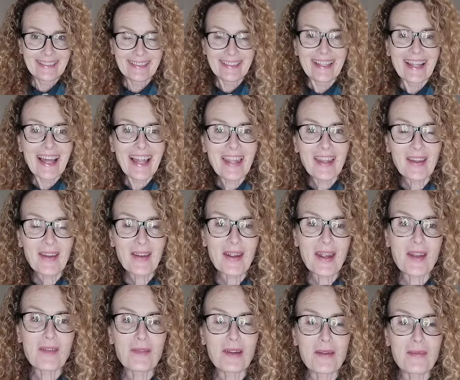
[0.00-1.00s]
Hello
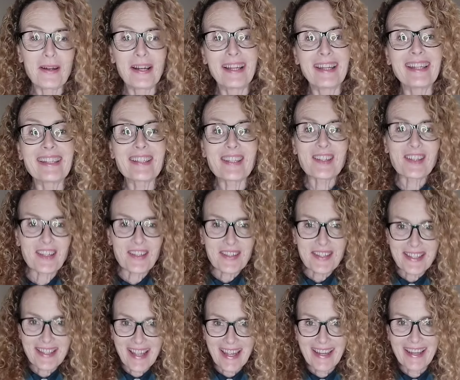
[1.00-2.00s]
everyone, it's
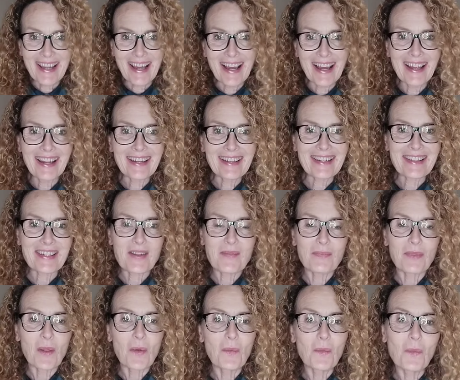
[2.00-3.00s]
Tuesday night,
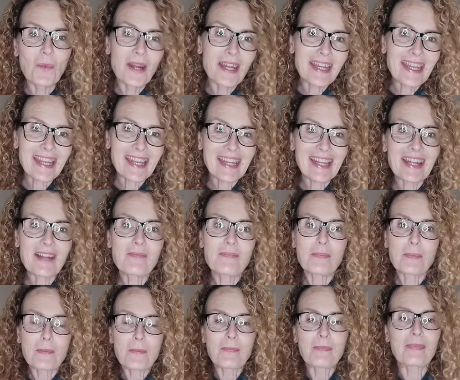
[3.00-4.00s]
winning,
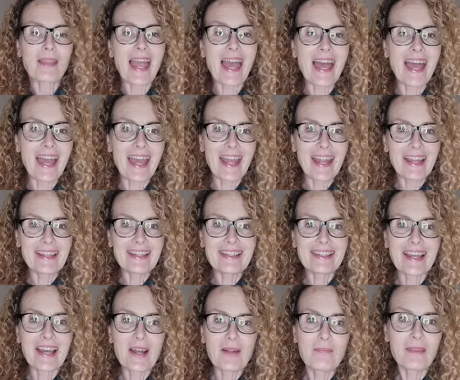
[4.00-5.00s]

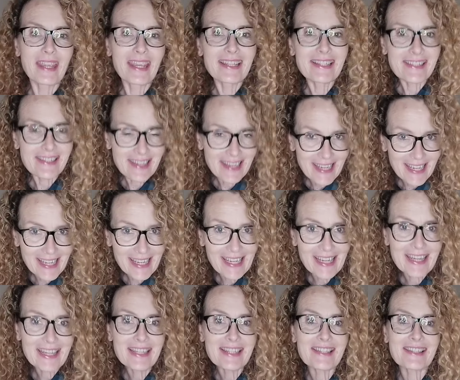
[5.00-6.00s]
and it's
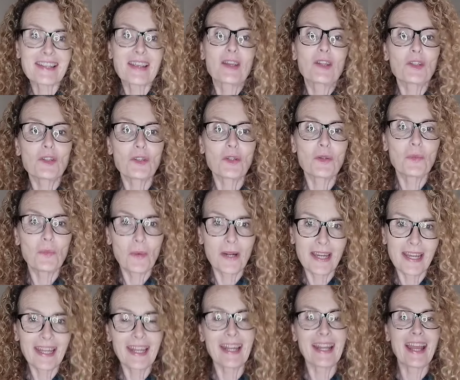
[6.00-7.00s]
keys to
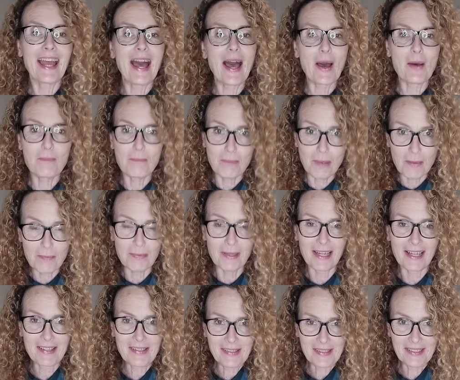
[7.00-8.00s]
winning a
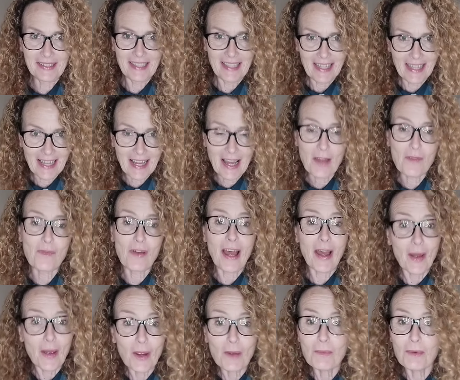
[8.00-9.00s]
biblical life. I
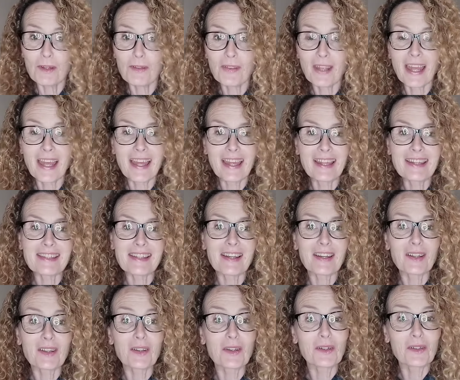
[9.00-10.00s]
hope you've had
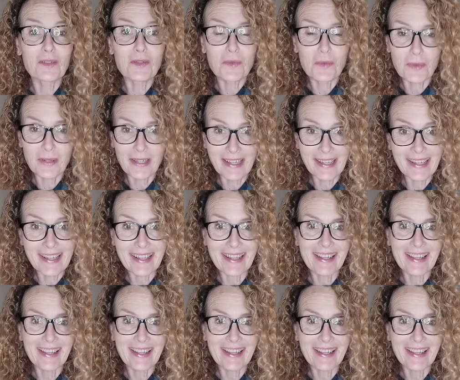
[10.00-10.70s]
a good week.